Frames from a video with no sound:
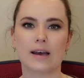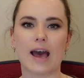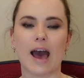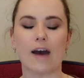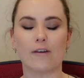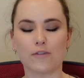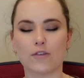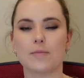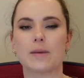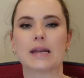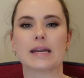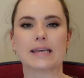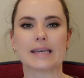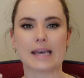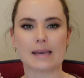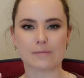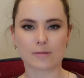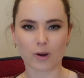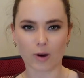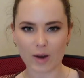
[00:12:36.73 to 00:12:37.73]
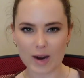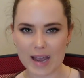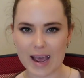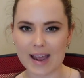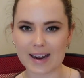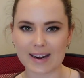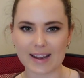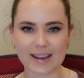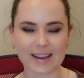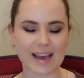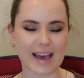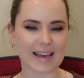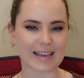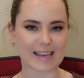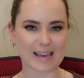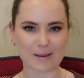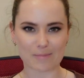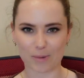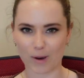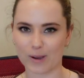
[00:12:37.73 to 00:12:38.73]
And for me to keep creating and
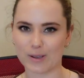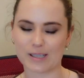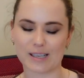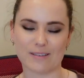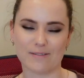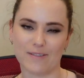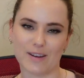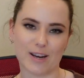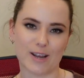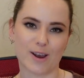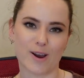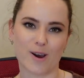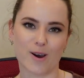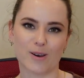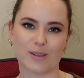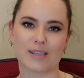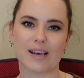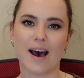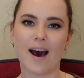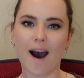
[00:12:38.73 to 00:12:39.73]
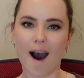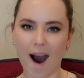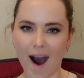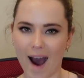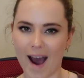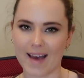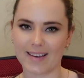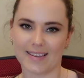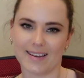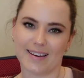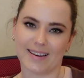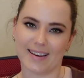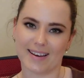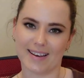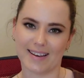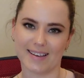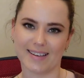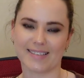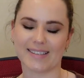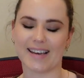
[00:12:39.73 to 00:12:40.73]
keep posting videos, I think
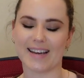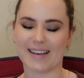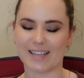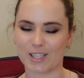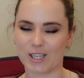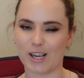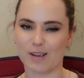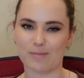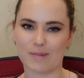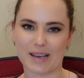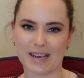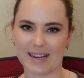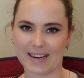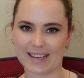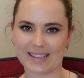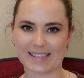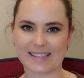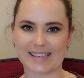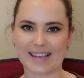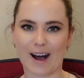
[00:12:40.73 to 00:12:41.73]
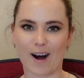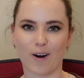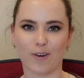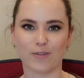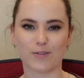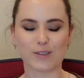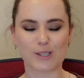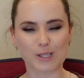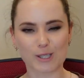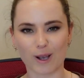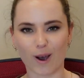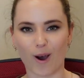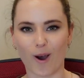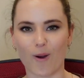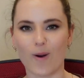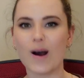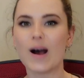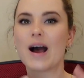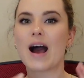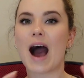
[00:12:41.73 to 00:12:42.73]
is an achievement in itself.
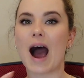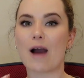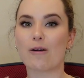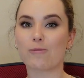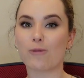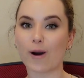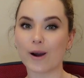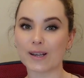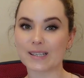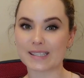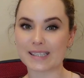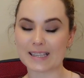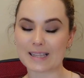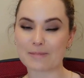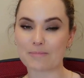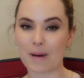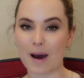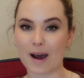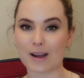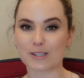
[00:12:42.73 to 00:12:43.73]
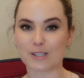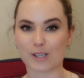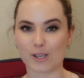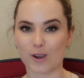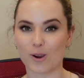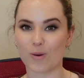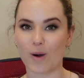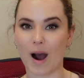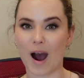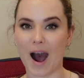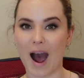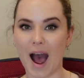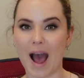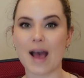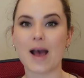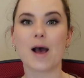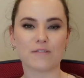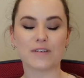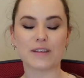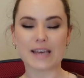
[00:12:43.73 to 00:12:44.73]
So I won't set the bar too
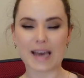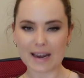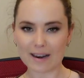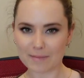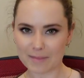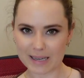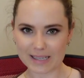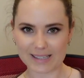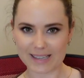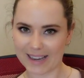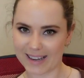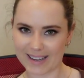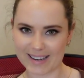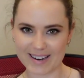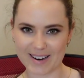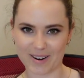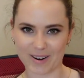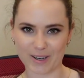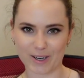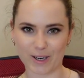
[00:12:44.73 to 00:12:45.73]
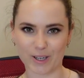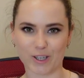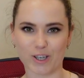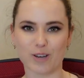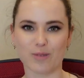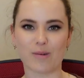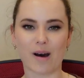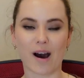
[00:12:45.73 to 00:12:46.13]
high. For the end of my second year on YouTube,